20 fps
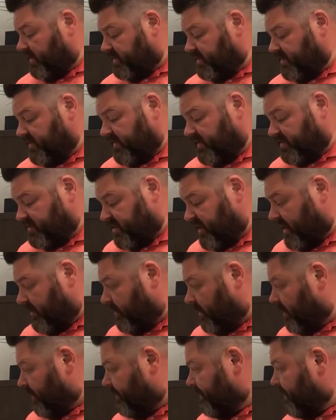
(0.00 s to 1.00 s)
to the
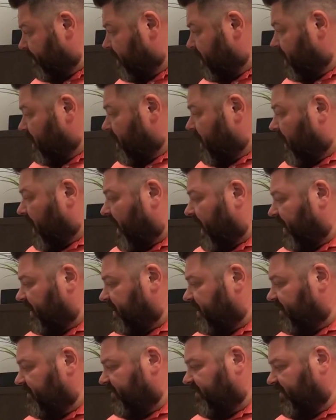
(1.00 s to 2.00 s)
chamber. I
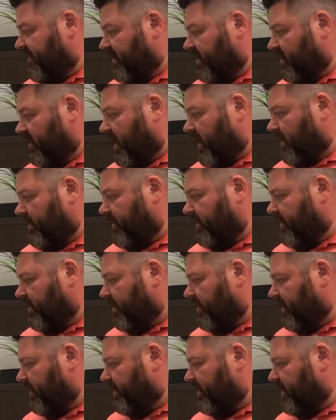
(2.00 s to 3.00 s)
did fill up
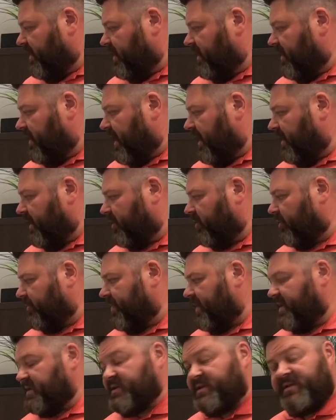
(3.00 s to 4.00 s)
the 900
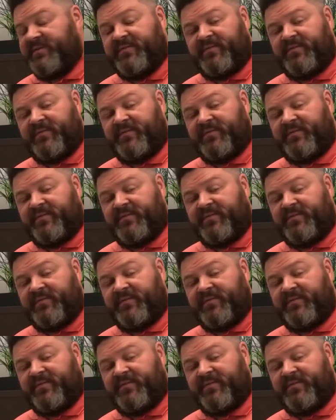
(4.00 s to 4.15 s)
PT